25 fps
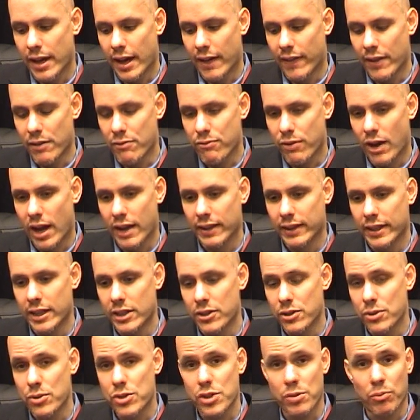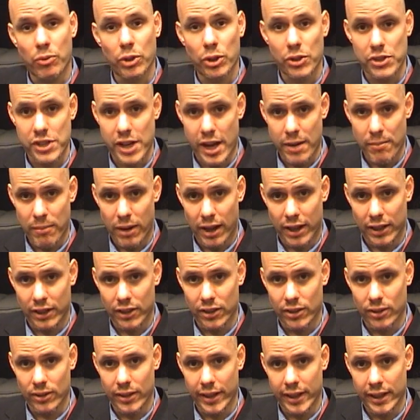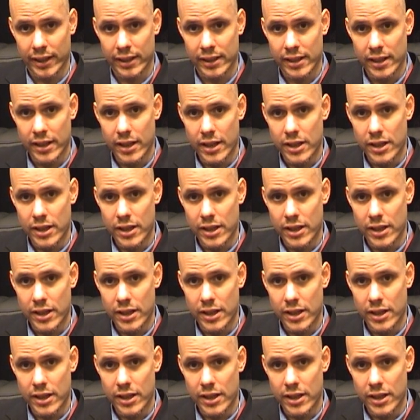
then finally do some real-time monitoring